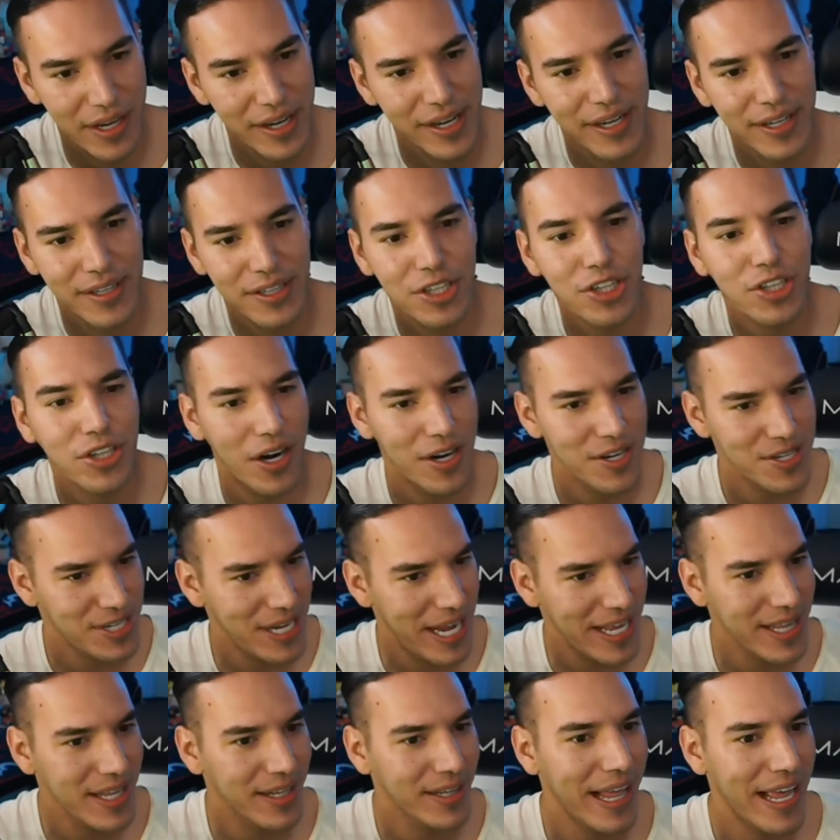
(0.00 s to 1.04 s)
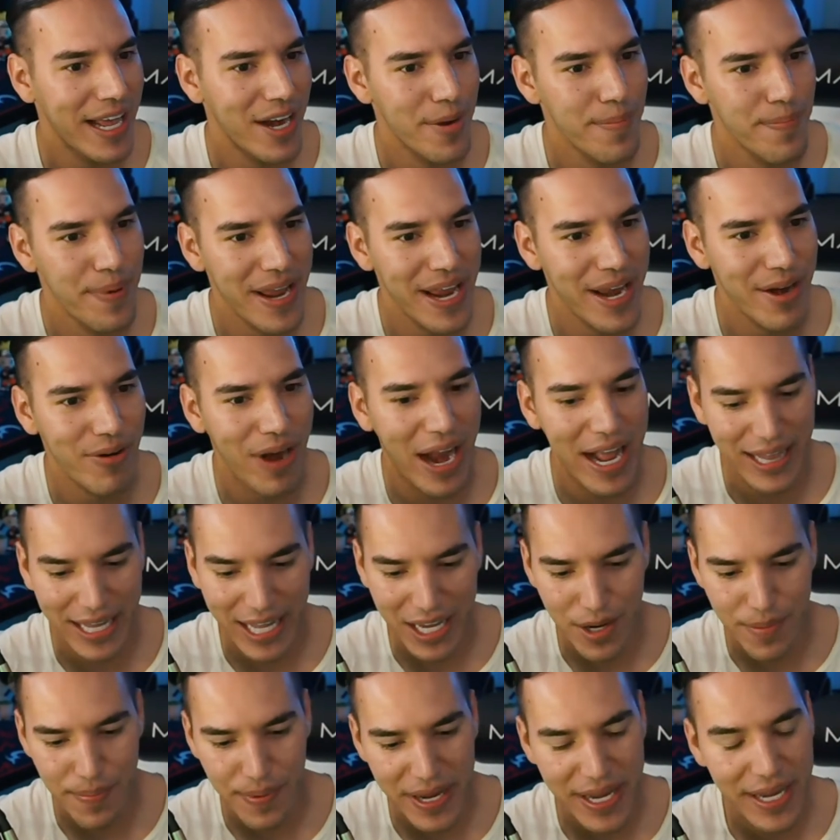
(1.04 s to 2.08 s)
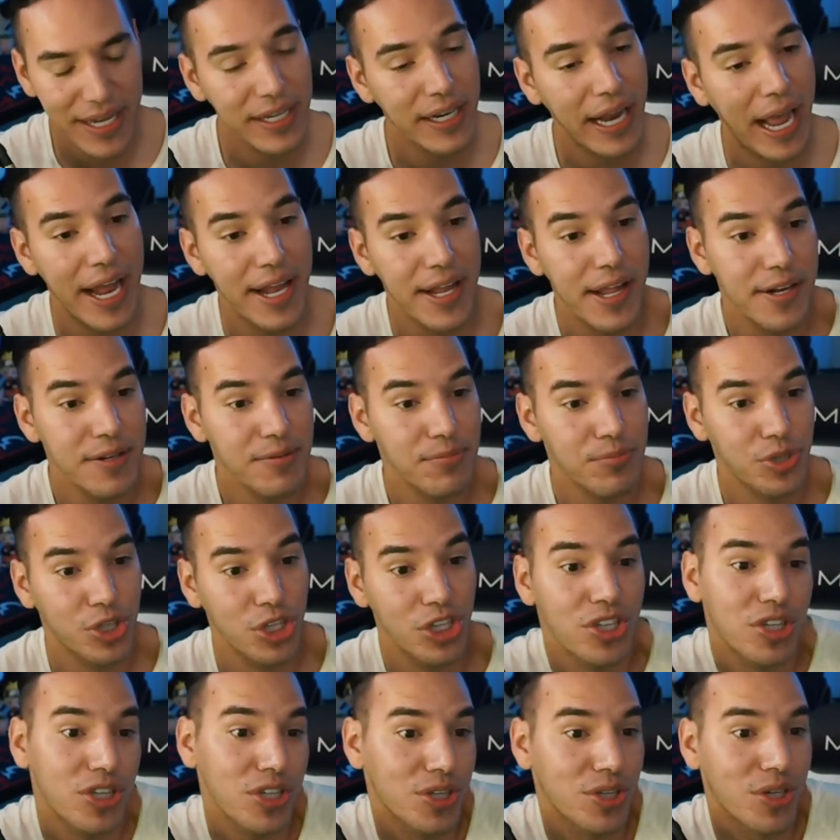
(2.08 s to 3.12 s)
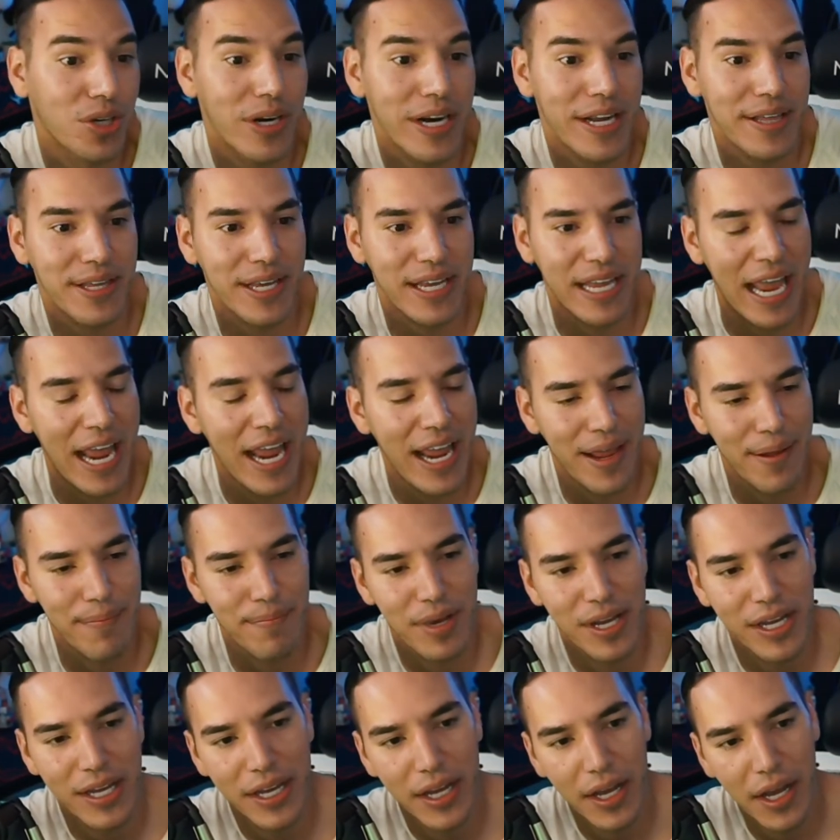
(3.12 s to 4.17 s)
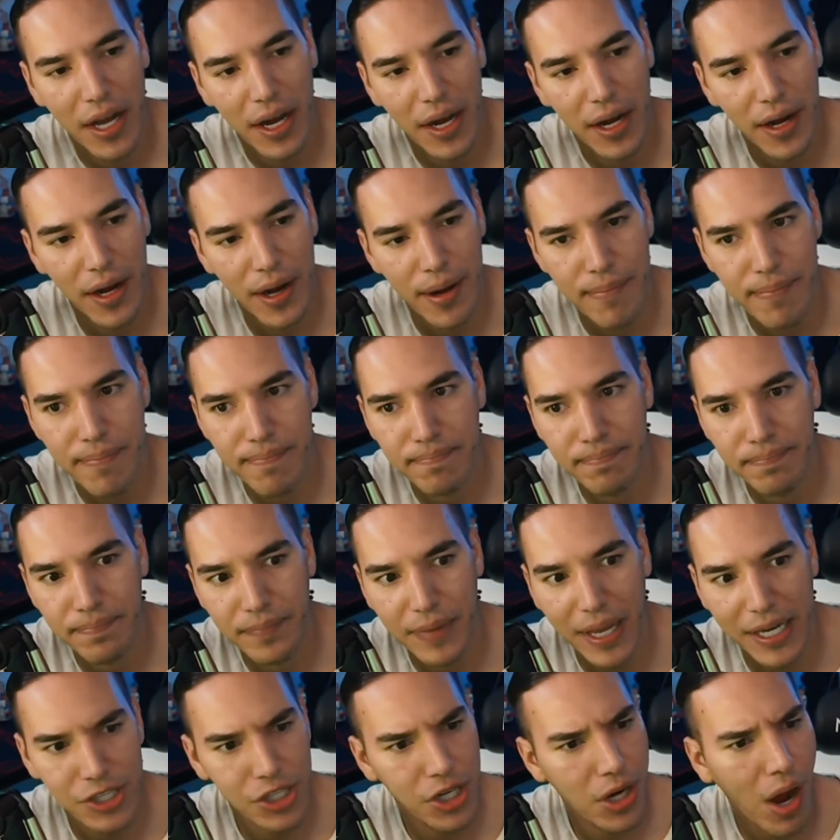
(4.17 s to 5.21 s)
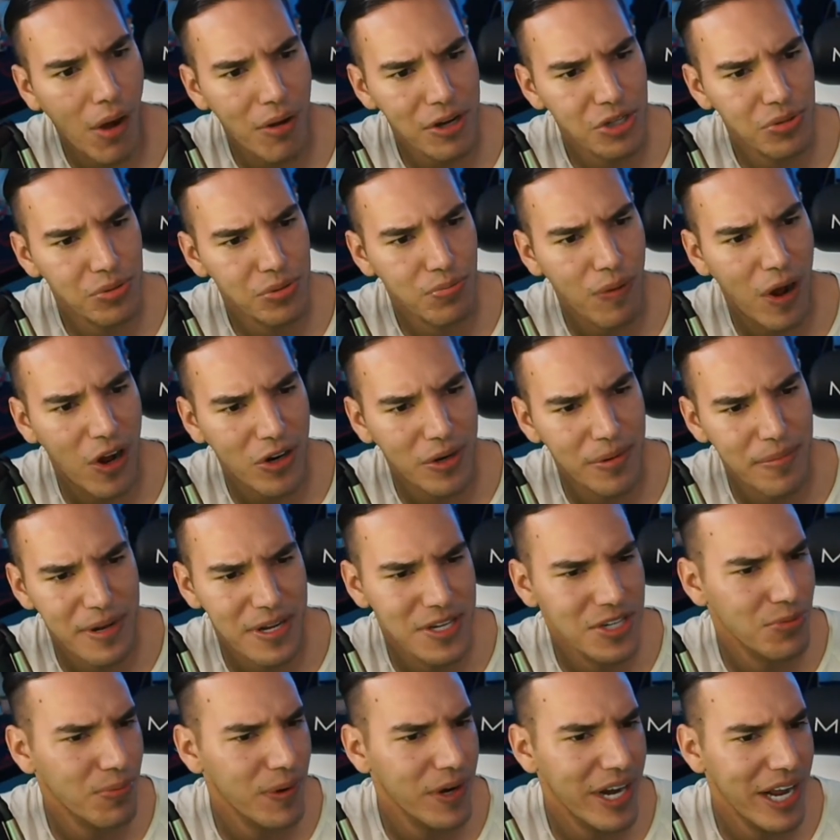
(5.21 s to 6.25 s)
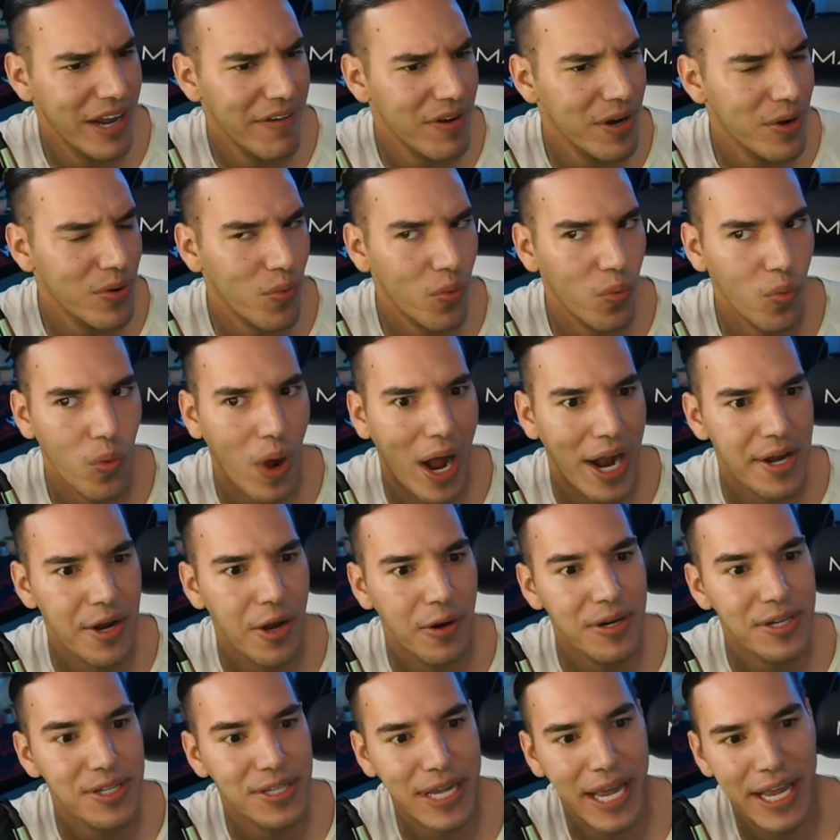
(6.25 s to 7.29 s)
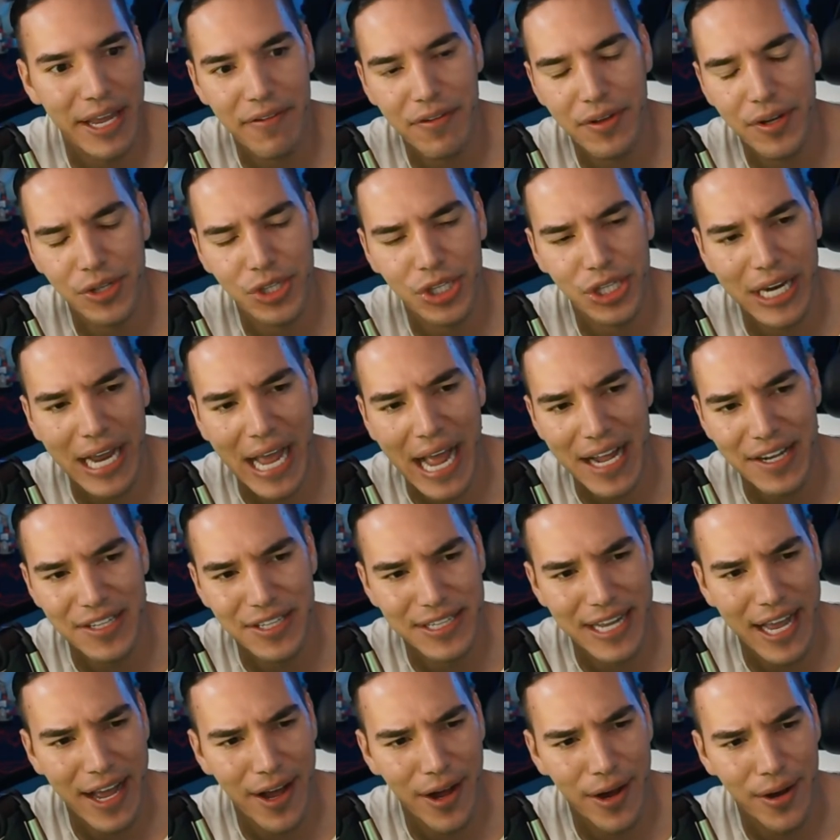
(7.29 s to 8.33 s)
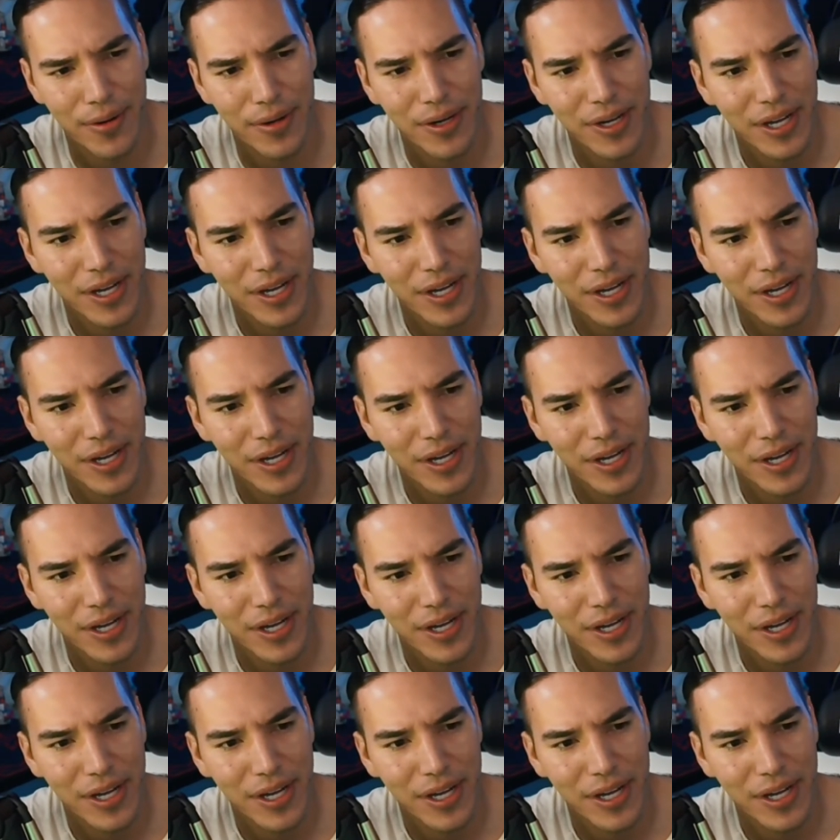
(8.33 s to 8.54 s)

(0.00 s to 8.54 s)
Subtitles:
she started saying the later B, right? Later B, and then she's just good at the game. And she always was welcoming. It's weird. Even I noticed that even though she has now,